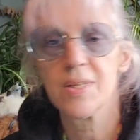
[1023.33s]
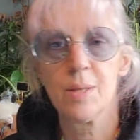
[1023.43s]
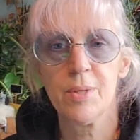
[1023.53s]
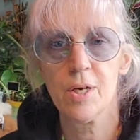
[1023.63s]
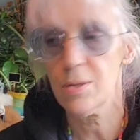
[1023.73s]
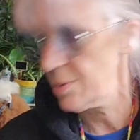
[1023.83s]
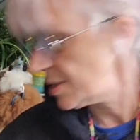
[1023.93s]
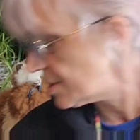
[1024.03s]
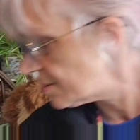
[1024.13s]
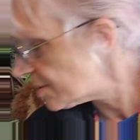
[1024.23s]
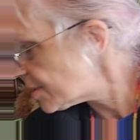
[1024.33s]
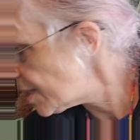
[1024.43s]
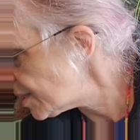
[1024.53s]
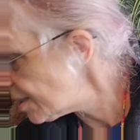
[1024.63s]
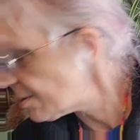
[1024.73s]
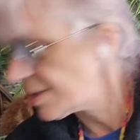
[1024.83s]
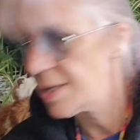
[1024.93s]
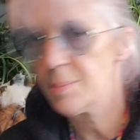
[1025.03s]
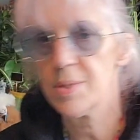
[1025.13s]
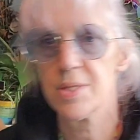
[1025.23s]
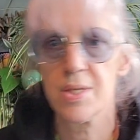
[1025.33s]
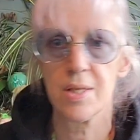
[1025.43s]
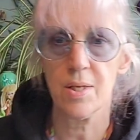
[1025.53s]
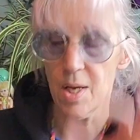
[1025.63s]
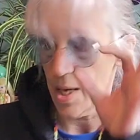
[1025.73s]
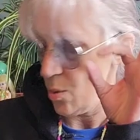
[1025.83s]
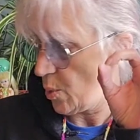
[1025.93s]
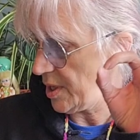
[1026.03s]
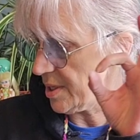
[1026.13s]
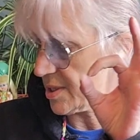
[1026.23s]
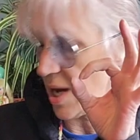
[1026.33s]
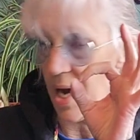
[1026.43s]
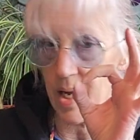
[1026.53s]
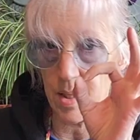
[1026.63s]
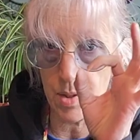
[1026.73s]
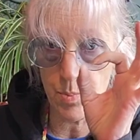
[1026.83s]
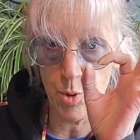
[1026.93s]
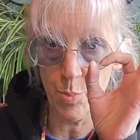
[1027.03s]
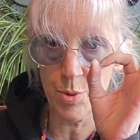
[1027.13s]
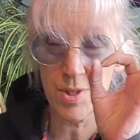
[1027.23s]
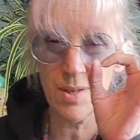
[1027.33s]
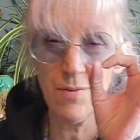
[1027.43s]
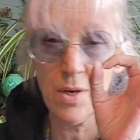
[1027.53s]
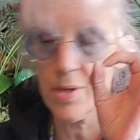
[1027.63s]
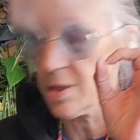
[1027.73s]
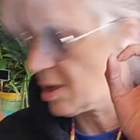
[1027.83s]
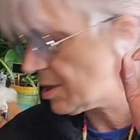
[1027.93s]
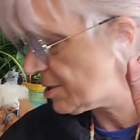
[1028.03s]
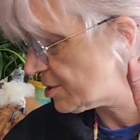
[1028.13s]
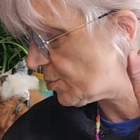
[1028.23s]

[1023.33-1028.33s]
let me go and take care of him. He's got, when his pupils get very large,